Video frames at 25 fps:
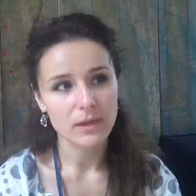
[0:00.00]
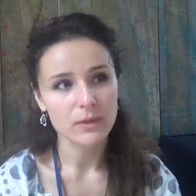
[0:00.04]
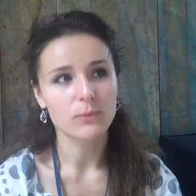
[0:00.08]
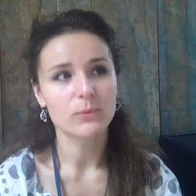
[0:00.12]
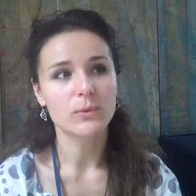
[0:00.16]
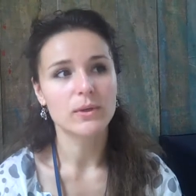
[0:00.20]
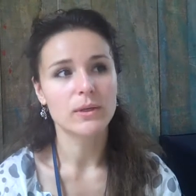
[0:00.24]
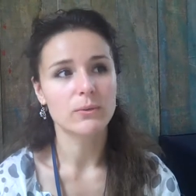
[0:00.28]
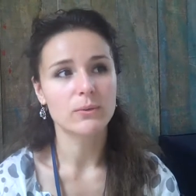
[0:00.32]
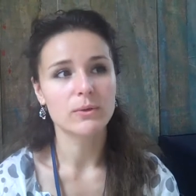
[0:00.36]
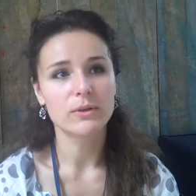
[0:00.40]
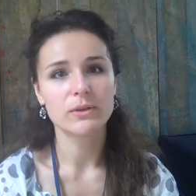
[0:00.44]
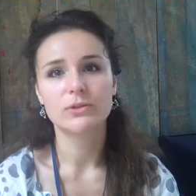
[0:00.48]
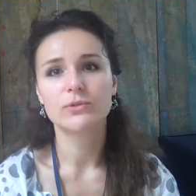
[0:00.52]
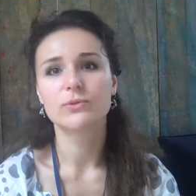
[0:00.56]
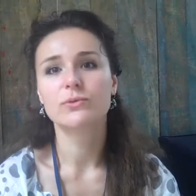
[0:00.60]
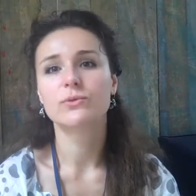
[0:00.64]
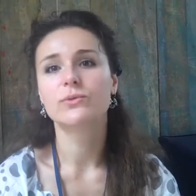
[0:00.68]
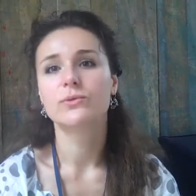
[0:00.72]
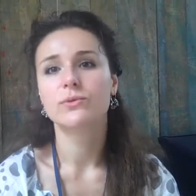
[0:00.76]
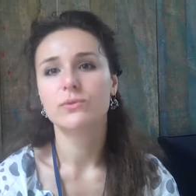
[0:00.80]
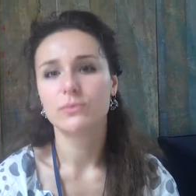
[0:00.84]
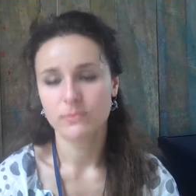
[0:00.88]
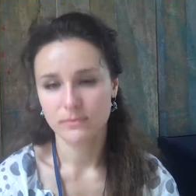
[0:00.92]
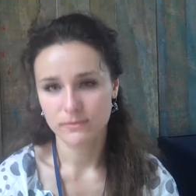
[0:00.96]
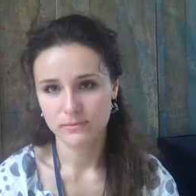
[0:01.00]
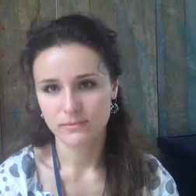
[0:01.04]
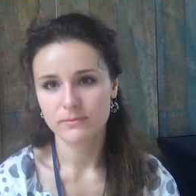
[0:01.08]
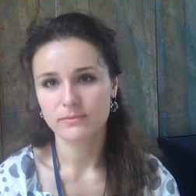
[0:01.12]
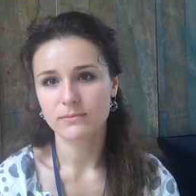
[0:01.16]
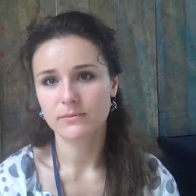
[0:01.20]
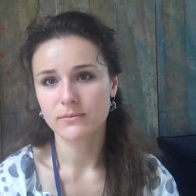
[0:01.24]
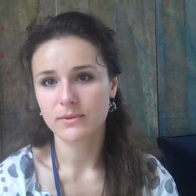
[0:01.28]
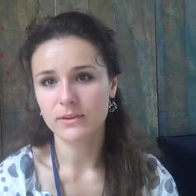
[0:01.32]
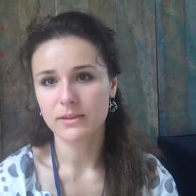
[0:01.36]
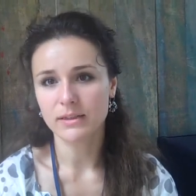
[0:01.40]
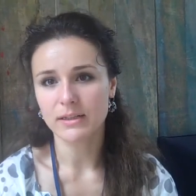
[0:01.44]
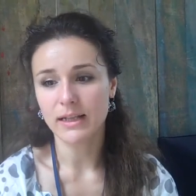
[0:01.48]
we will do
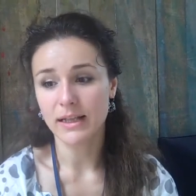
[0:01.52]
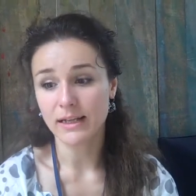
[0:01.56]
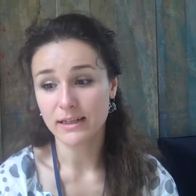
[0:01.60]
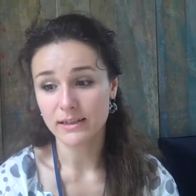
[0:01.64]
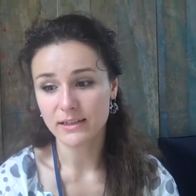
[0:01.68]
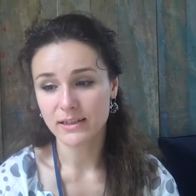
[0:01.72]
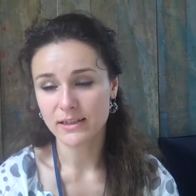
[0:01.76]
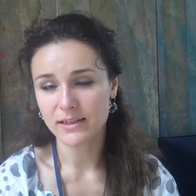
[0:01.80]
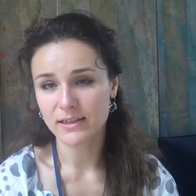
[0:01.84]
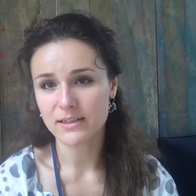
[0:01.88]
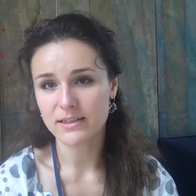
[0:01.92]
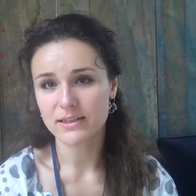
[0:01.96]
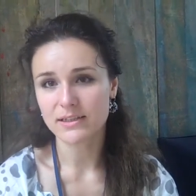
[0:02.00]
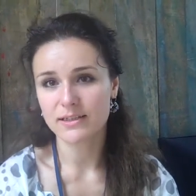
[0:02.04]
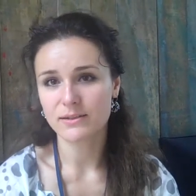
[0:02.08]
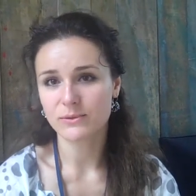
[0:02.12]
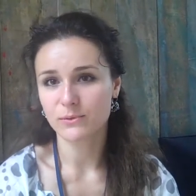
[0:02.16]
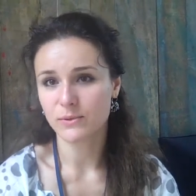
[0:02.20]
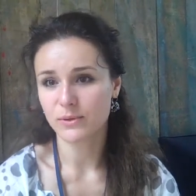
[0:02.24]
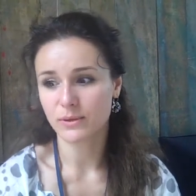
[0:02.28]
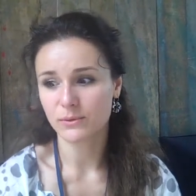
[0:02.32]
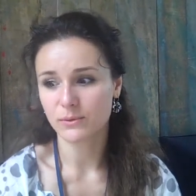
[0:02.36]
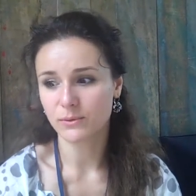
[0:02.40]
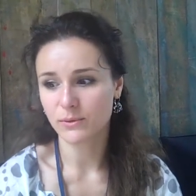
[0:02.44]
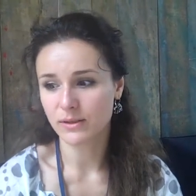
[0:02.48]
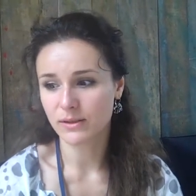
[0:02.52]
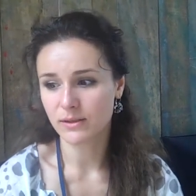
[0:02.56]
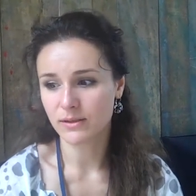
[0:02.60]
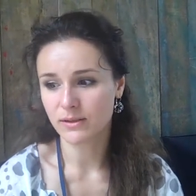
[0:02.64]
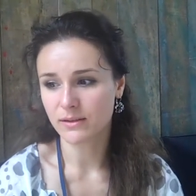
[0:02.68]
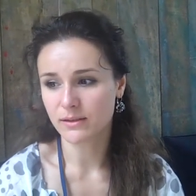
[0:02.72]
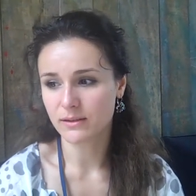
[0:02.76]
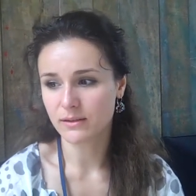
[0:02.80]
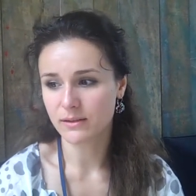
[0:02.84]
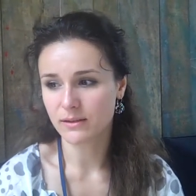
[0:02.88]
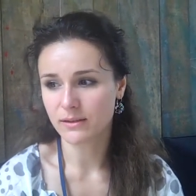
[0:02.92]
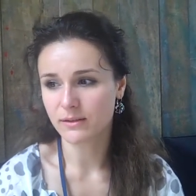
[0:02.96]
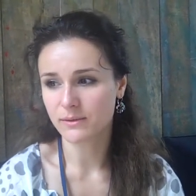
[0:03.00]
like this, we
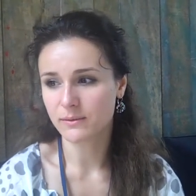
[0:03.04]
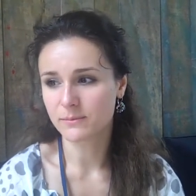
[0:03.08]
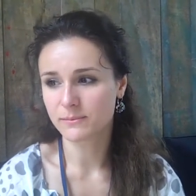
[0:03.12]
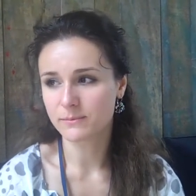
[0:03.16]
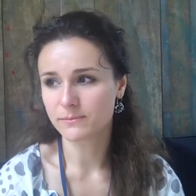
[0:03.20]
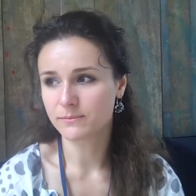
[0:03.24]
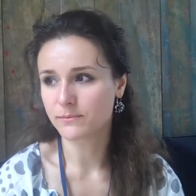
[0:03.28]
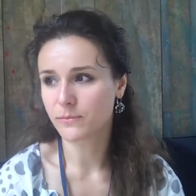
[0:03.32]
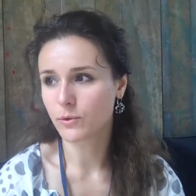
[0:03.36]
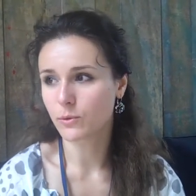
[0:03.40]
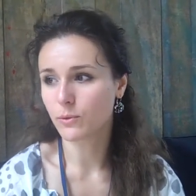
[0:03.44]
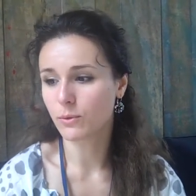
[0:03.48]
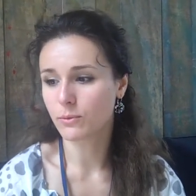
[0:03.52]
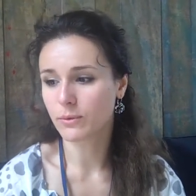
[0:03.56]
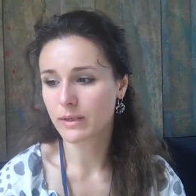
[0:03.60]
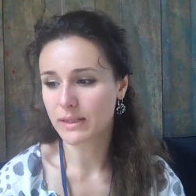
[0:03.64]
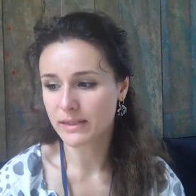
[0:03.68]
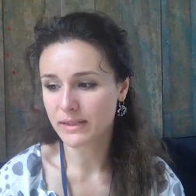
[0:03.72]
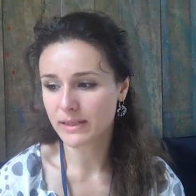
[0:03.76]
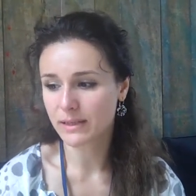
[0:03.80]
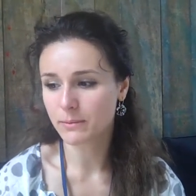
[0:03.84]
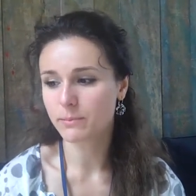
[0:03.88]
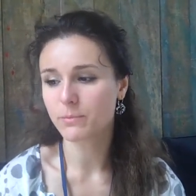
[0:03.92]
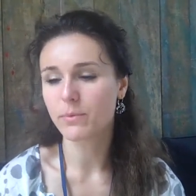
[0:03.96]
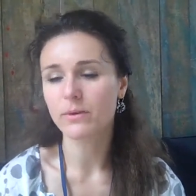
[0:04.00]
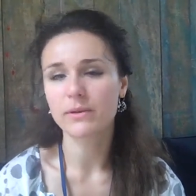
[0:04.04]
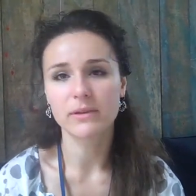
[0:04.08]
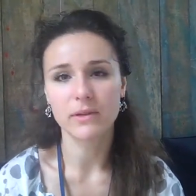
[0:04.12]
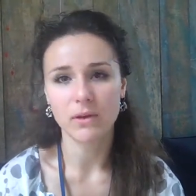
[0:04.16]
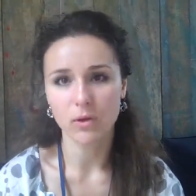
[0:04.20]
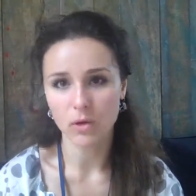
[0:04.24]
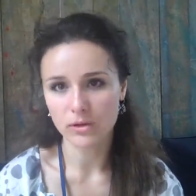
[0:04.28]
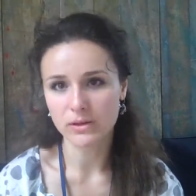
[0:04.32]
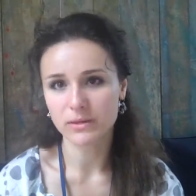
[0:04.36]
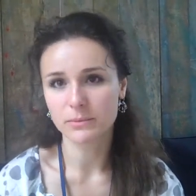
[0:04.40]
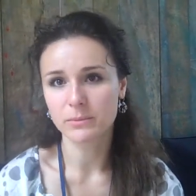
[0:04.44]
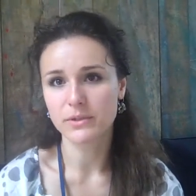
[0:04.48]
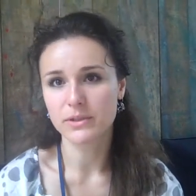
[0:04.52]
will... Um, we will keep
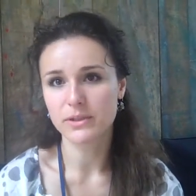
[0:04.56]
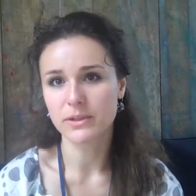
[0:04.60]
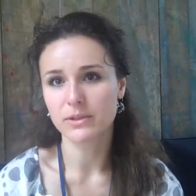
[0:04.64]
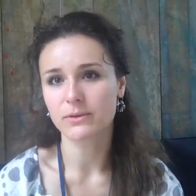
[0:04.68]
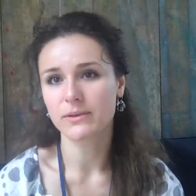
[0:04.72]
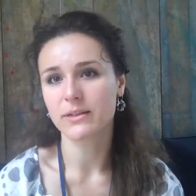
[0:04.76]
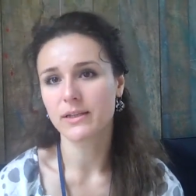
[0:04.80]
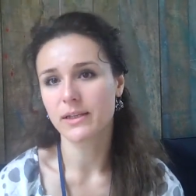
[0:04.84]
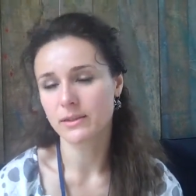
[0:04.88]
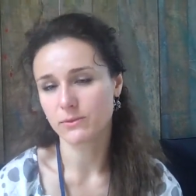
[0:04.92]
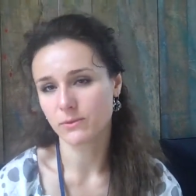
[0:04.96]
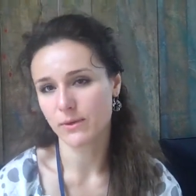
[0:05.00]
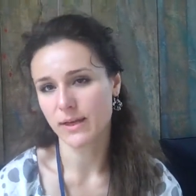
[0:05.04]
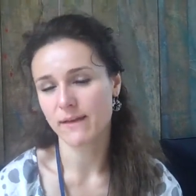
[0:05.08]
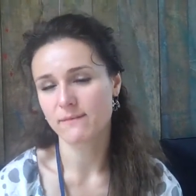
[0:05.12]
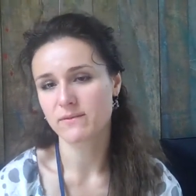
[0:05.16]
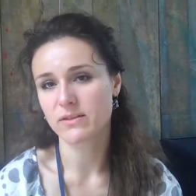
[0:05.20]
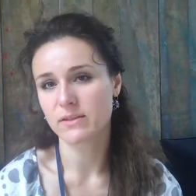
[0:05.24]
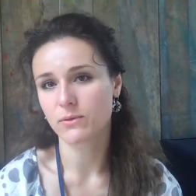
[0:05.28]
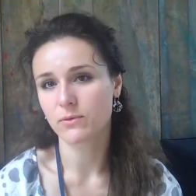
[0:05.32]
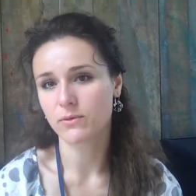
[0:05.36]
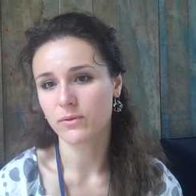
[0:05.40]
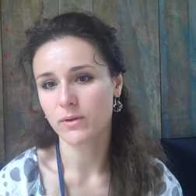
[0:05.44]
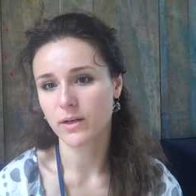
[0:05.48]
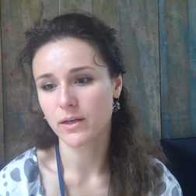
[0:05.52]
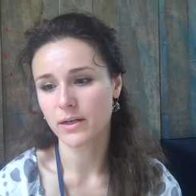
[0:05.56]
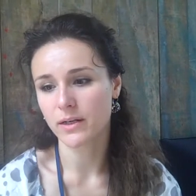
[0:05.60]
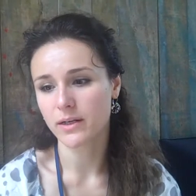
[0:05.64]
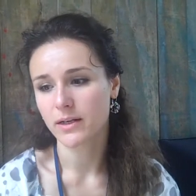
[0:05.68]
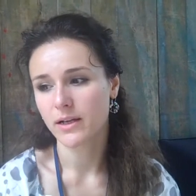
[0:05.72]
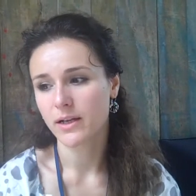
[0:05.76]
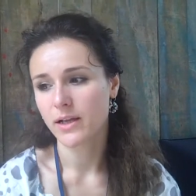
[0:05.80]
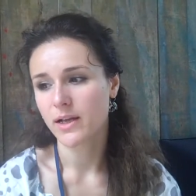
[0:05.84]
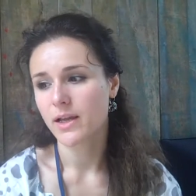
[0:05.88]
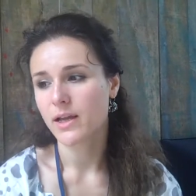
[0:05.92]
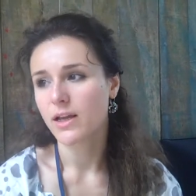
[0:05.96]
all the material that we have so far.